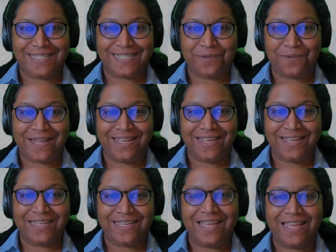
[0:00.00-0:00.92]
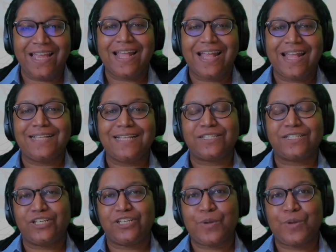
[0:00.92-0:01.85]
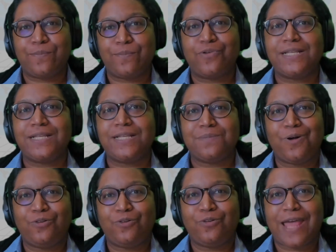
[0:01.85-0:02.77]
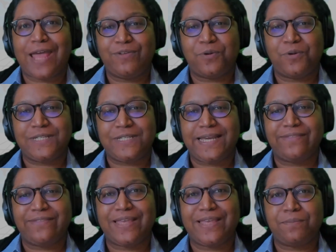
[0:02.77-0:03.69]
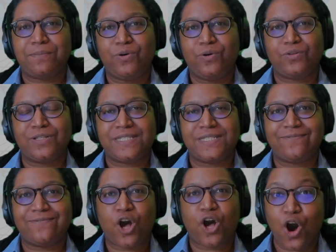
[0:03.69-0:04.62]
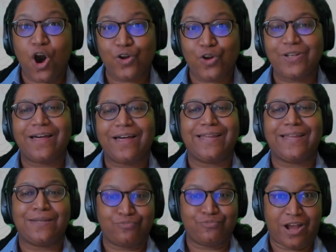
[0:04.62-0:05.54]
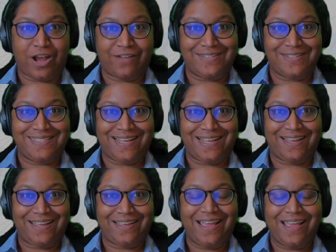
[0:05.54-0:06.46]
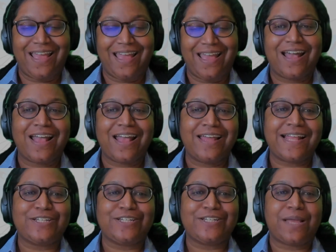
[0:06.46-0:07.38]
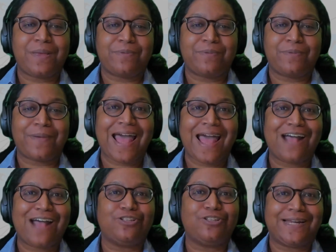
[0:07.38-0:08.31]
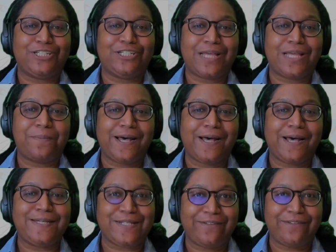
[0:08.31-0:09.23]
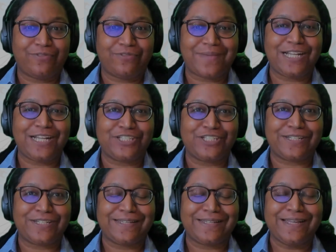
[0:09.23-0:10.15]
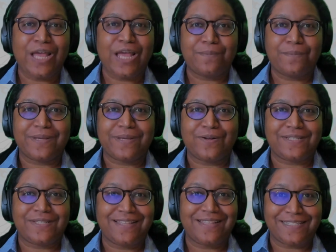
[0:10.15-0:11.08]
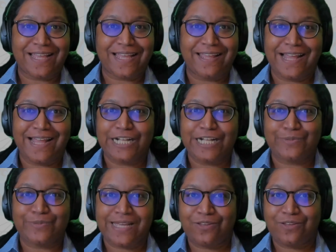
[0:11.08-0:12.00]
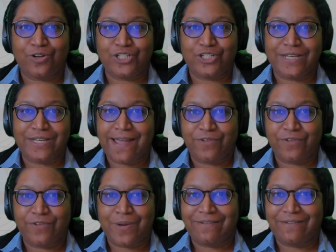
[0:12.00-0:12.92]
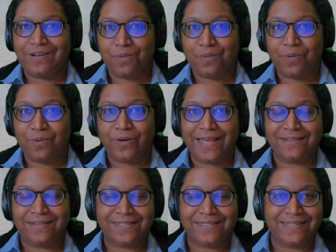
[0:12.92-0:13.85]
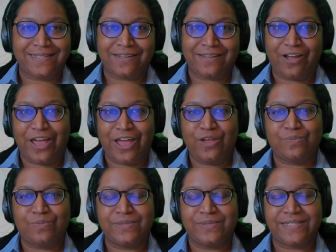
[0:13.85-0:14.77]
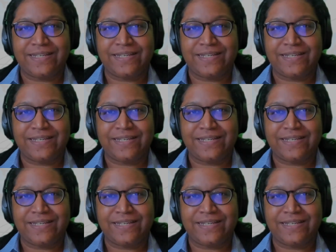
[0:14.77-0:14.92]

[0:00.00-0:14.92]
Week is to impress upon everybody the importance of online privacy and educate people about how to manage their personal information, because in this day and age with technology everywhere in our pockets, in our homes,